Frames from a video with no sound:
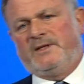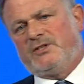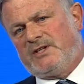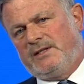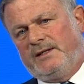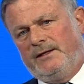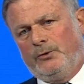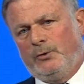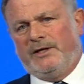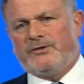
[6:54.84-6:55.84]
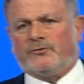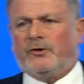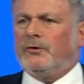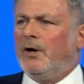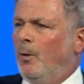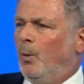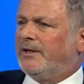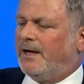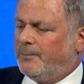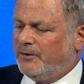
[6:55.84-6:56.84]
minutes and tell you later on
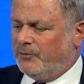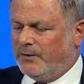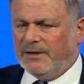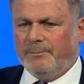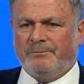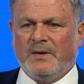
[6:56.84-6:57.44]
what happened with him.